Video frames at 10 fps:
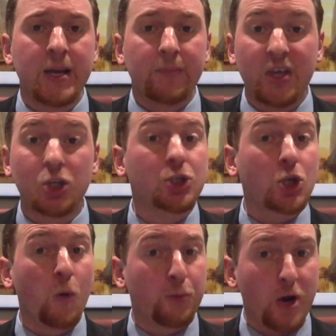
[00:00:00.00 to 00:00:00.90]
that is
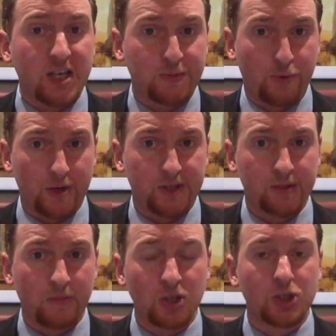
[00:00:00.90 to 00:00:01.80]
so prosperous
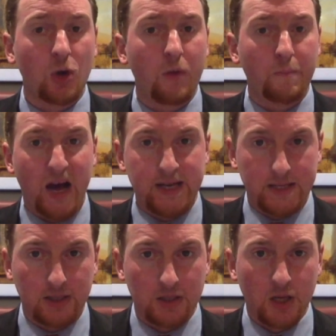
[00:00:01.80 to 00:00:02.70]
and so
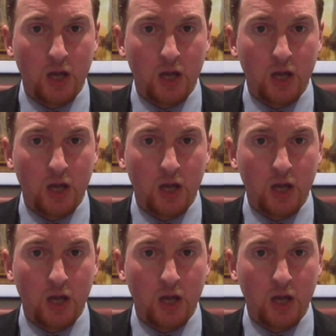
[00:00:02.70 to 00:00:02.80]
abundant,